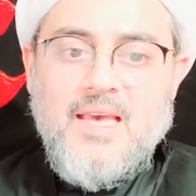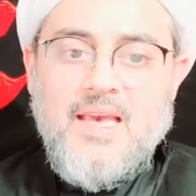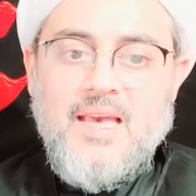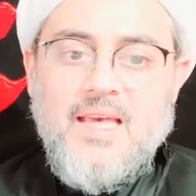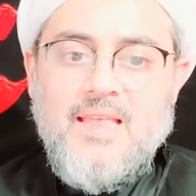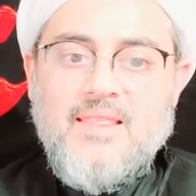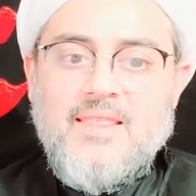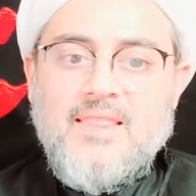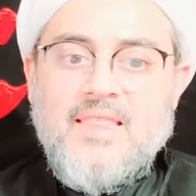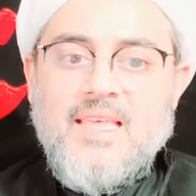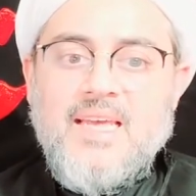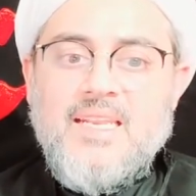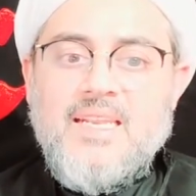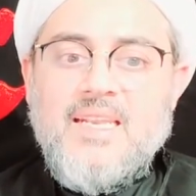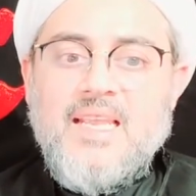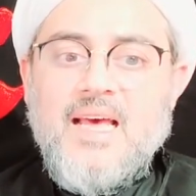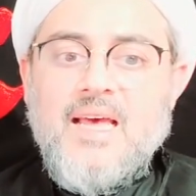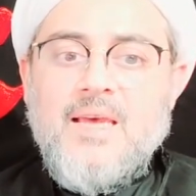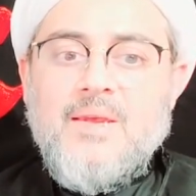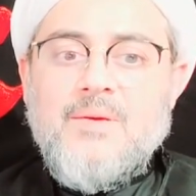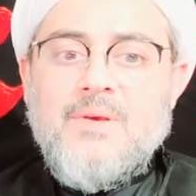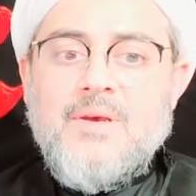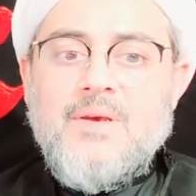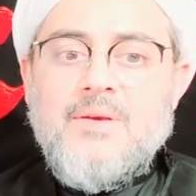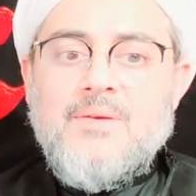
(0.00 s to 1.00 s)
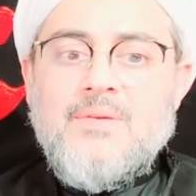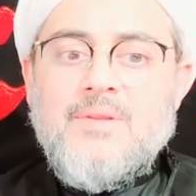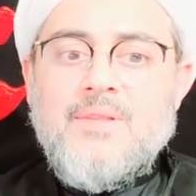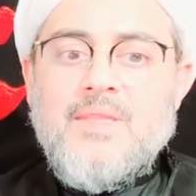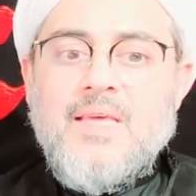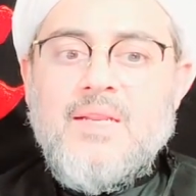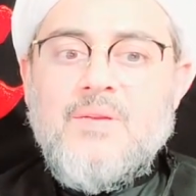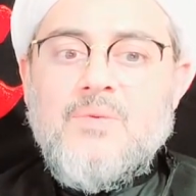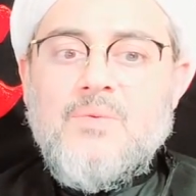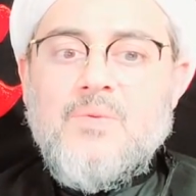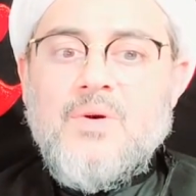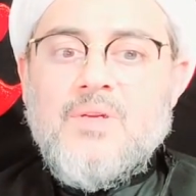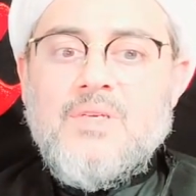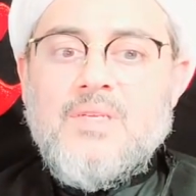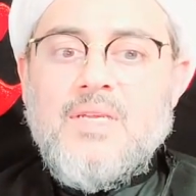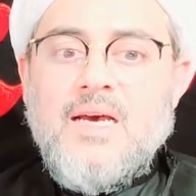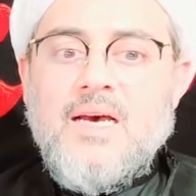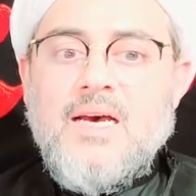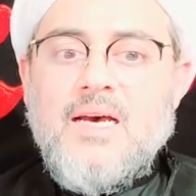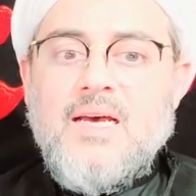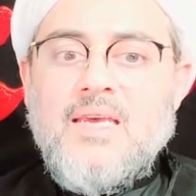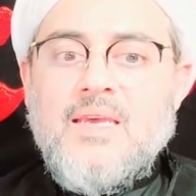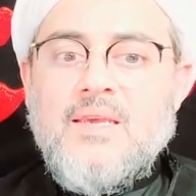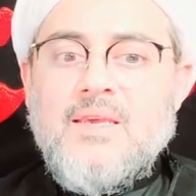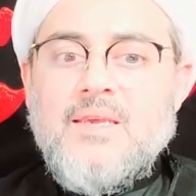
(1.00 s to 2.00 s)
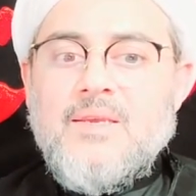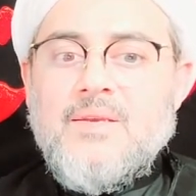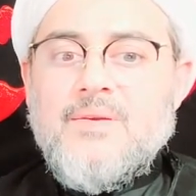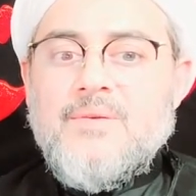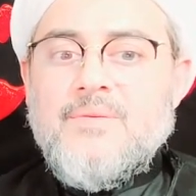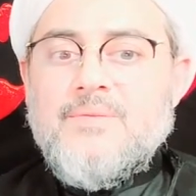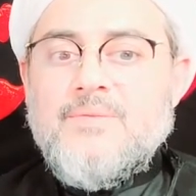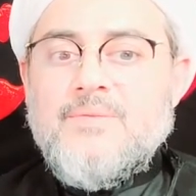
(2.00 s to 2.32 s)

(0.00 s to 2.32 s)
And what I